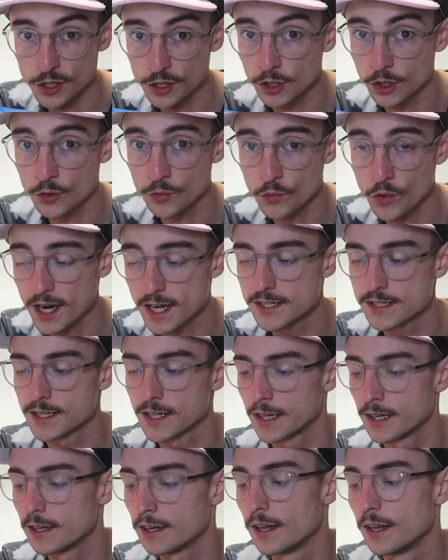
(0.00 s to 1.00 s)
you can race
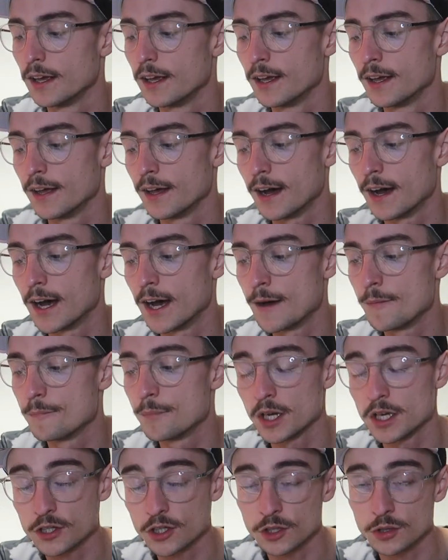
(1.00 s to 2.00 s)
in, um,
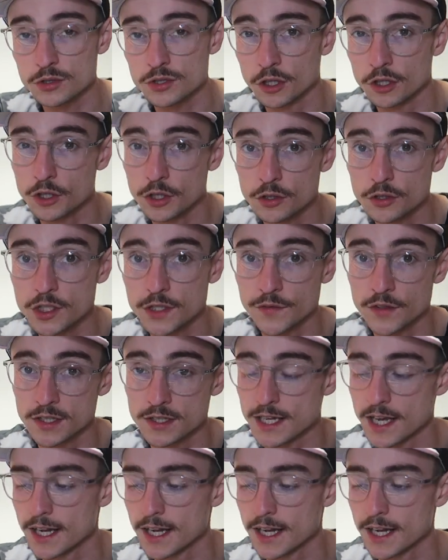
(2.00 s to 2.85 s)
but you can also use for your